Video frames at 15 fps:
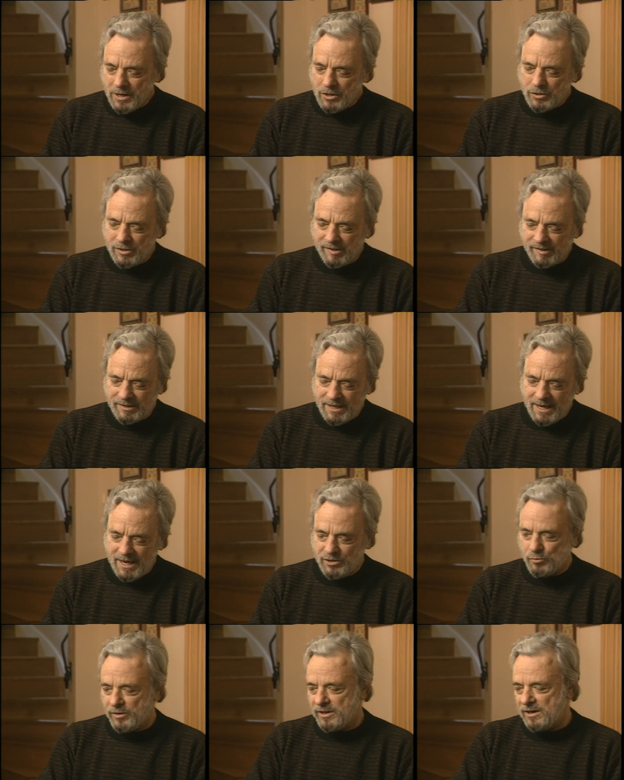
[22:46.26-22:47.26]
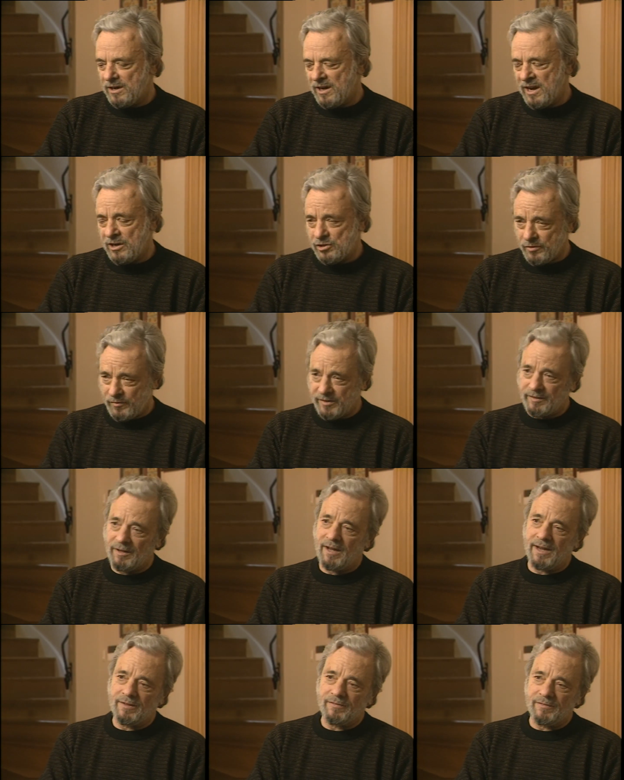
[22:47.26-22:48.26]
to stage within an inch of its
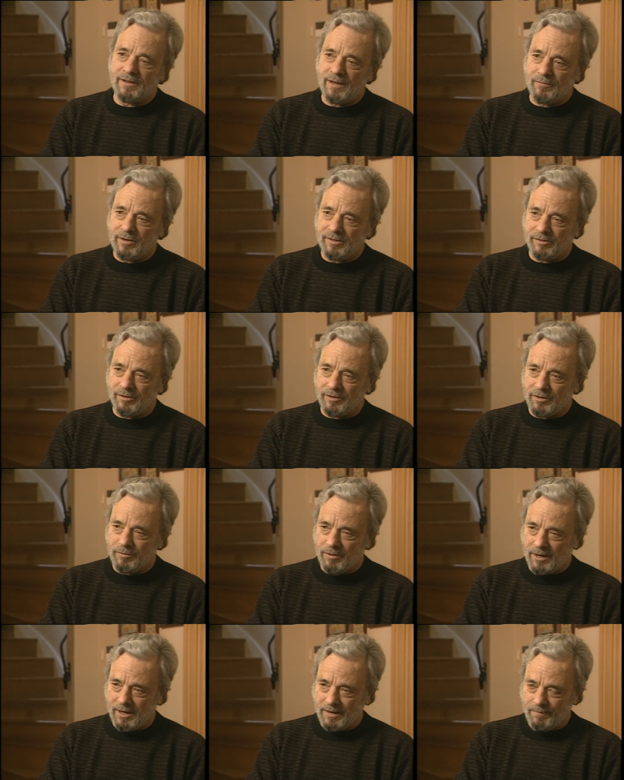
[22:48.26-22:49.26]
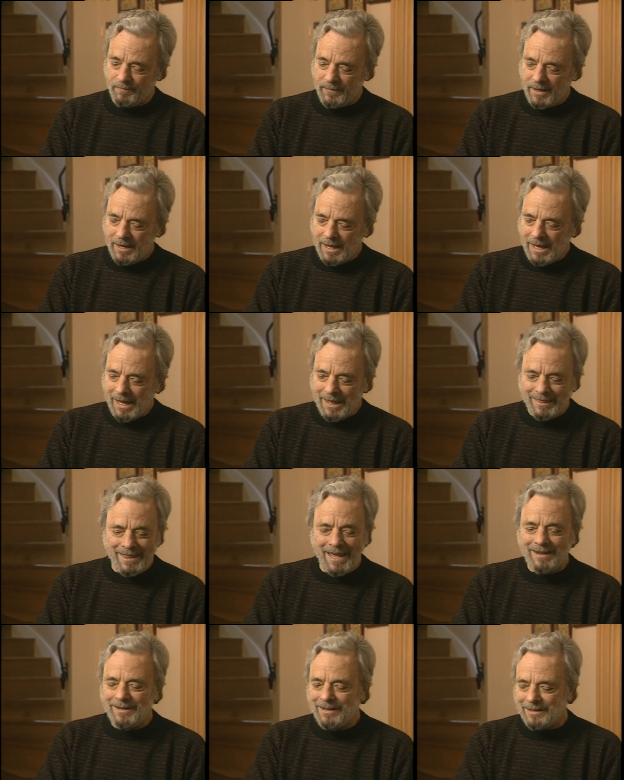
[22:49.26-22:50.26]
life every song you write
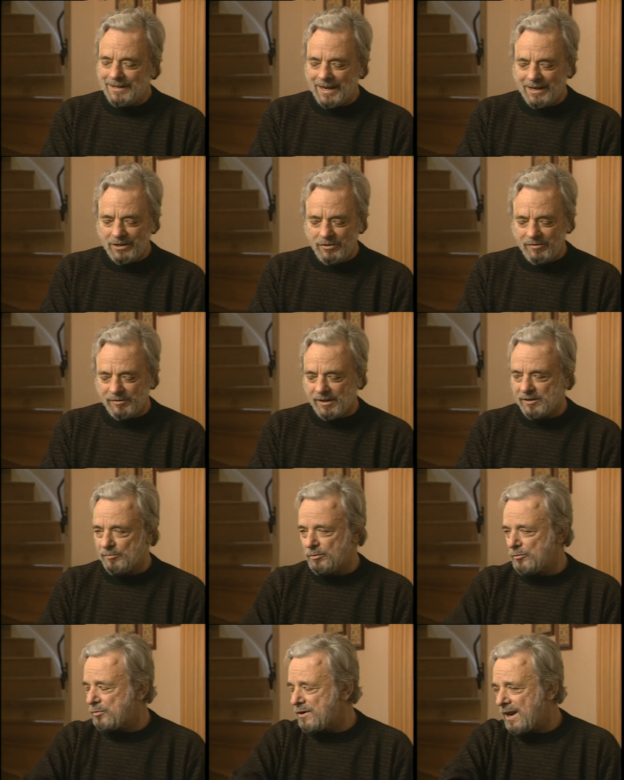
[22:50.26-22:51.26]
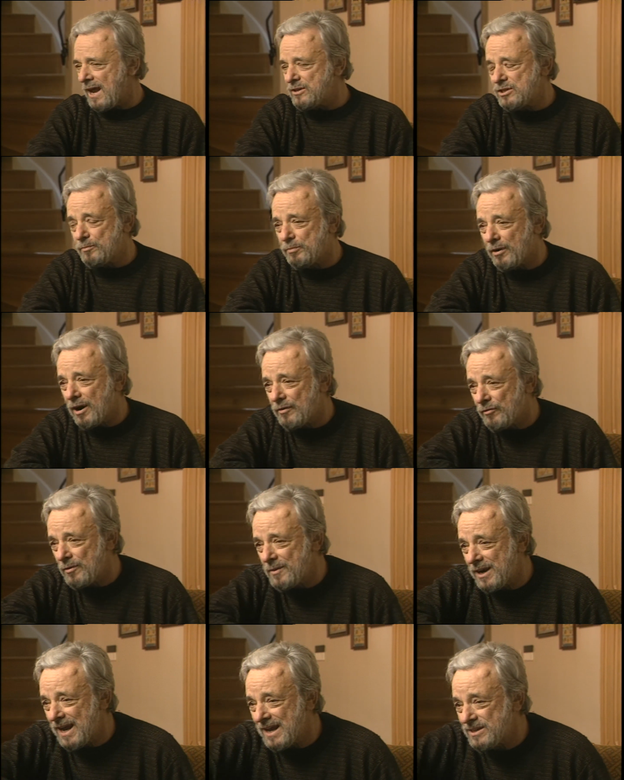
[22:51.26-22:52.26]
then they can use that as a blueprint and depart
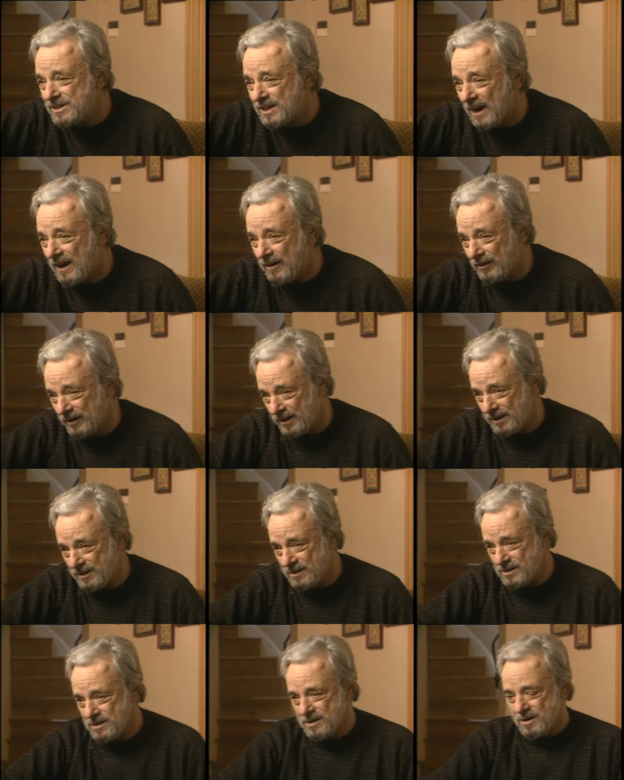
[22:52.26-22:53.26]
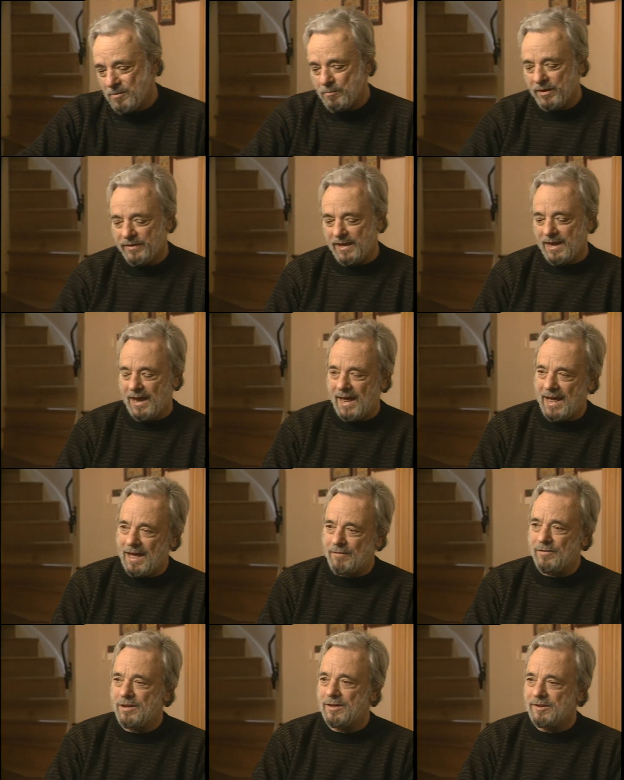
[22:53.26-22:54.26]
from it entirely, but they
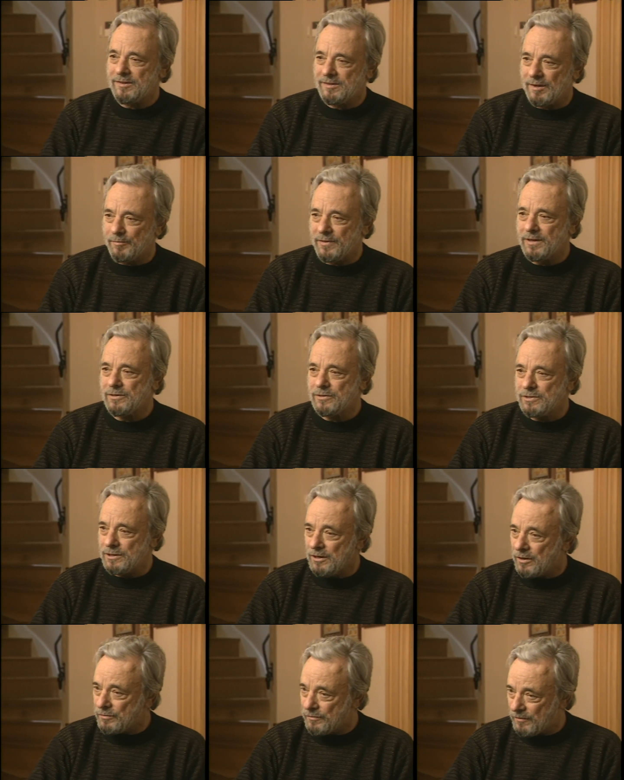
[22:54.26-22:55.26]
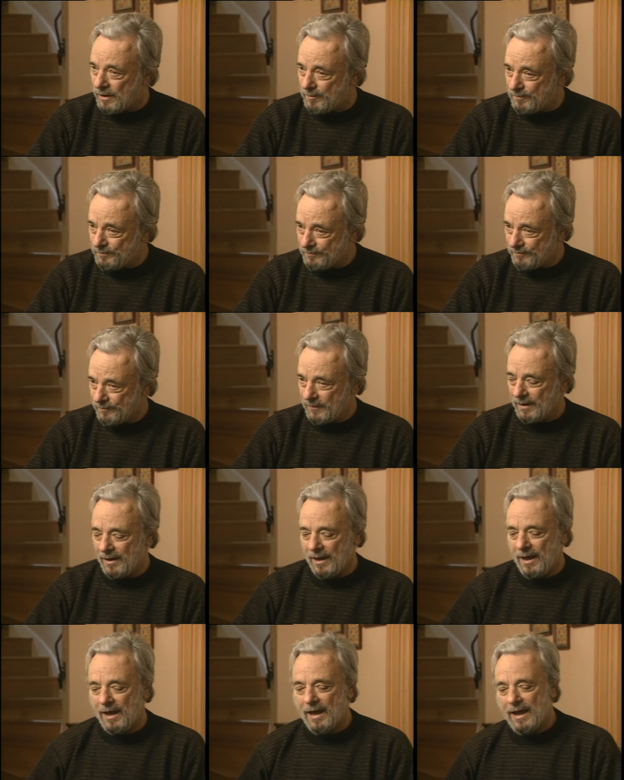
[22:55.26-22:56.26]
have something to go from.
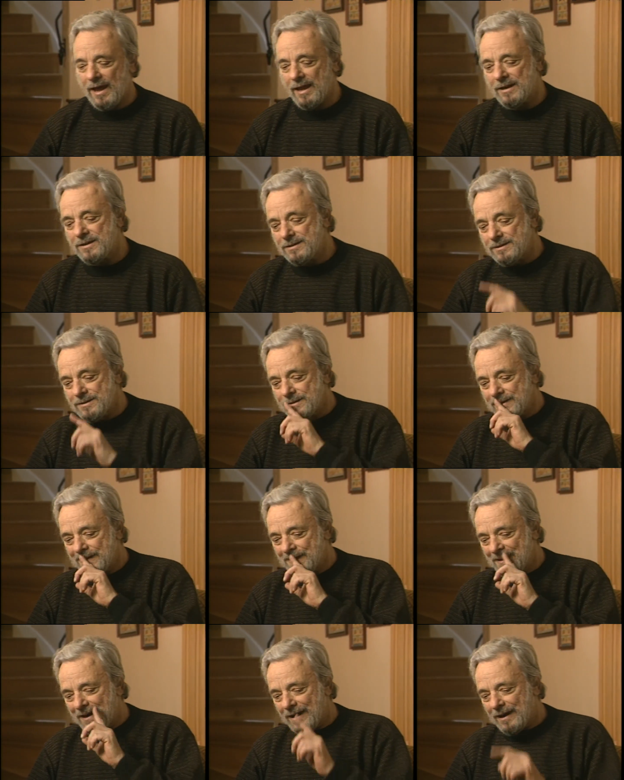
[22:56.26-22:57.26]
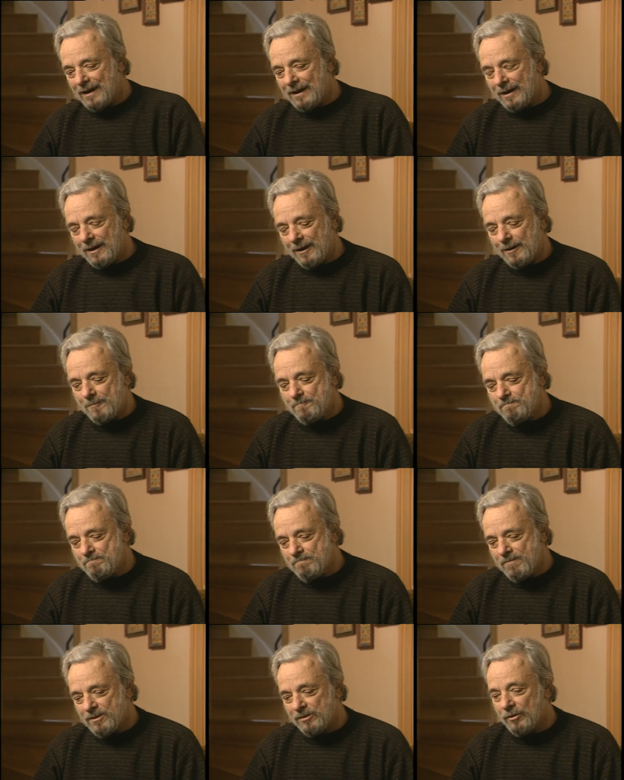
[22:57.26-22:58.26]
And
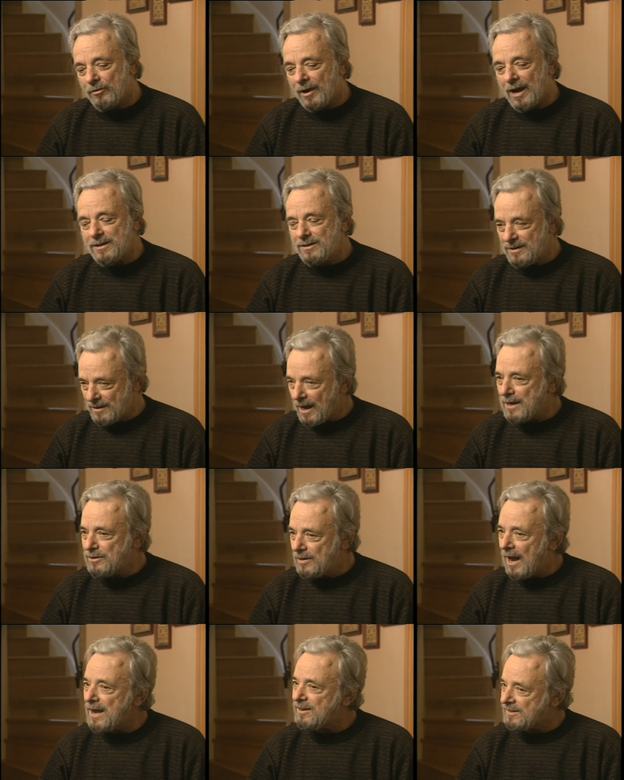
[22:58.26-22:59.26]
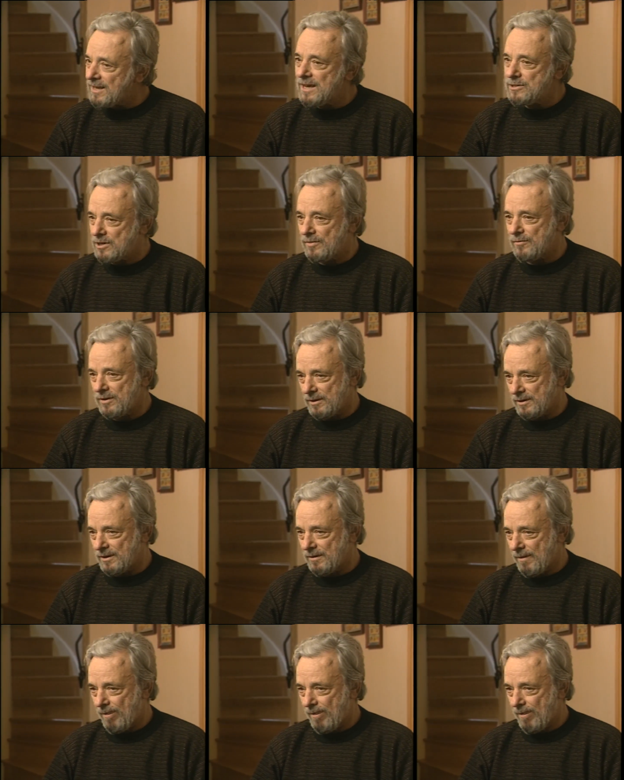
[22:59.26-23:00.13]
um, so I, I, I stage everything.